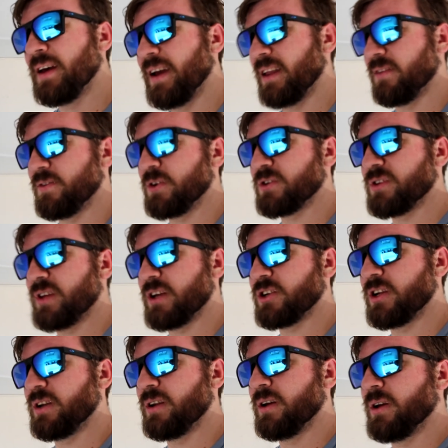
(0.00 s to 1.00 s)
and the first
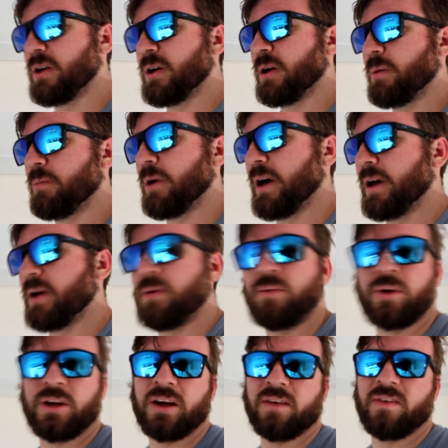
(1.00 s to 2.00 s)
session, but
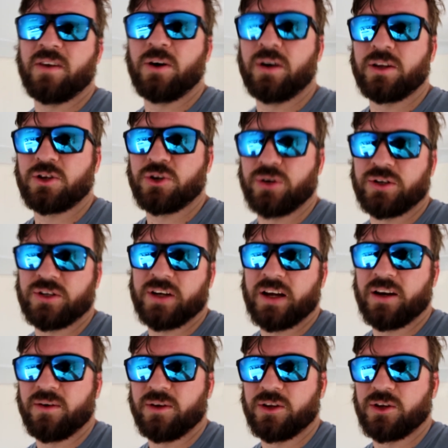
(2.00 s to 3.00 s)
when you have no other choice, you
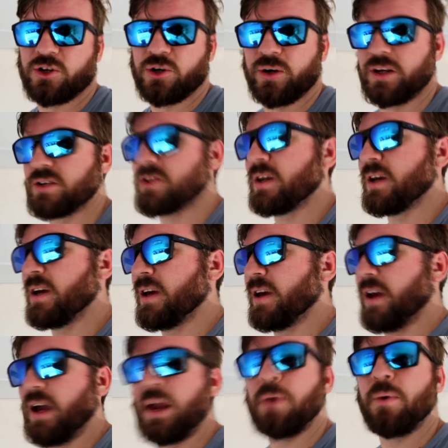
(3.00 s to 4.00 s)
got no other choice.
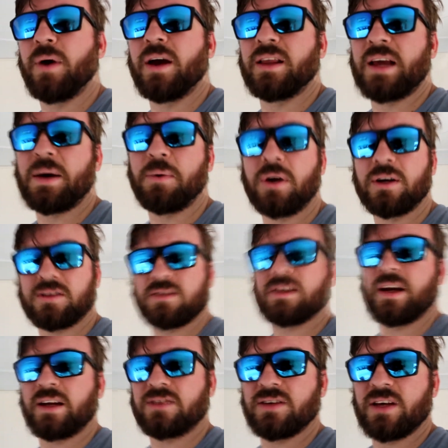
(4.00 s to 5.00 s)
Anyway, that was the
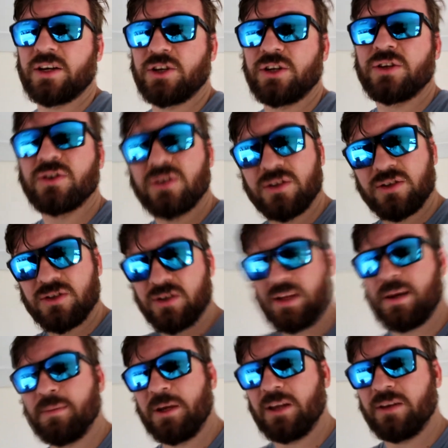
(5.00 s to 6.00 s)
second session, so
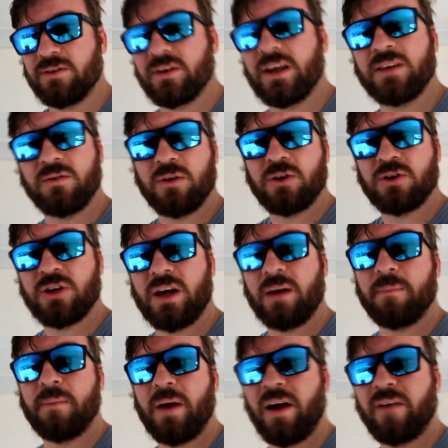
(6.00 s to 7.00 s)
that means it's
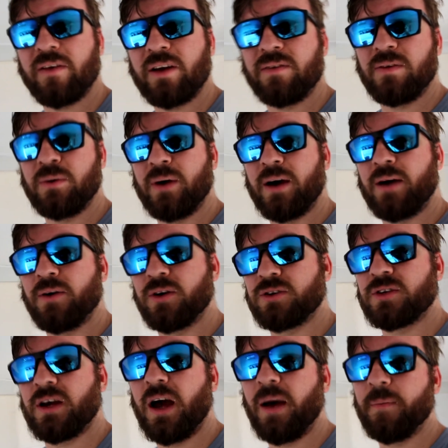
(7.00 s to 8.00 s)
lunchtime. I've got a few
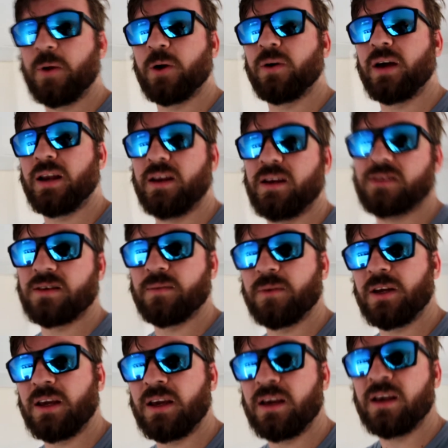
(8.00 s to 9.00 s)
hours. I'm going to go ahead and get
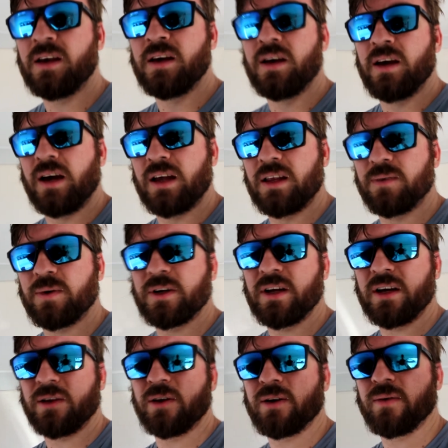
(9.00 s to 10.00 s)
something to eat, and then we're going
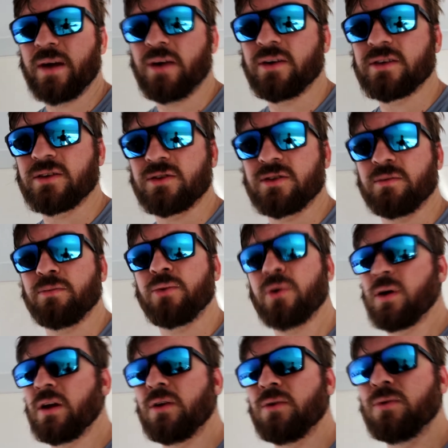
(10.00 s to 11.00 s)
to take a look around because there's some
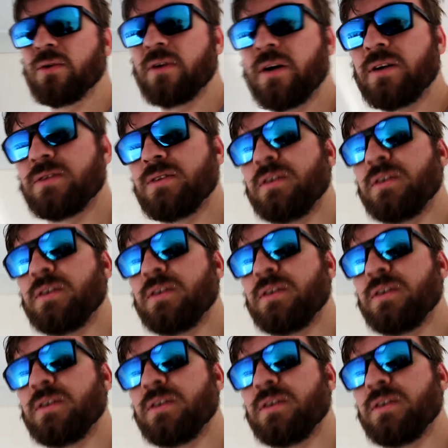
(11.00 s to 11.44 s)
pretty cool cars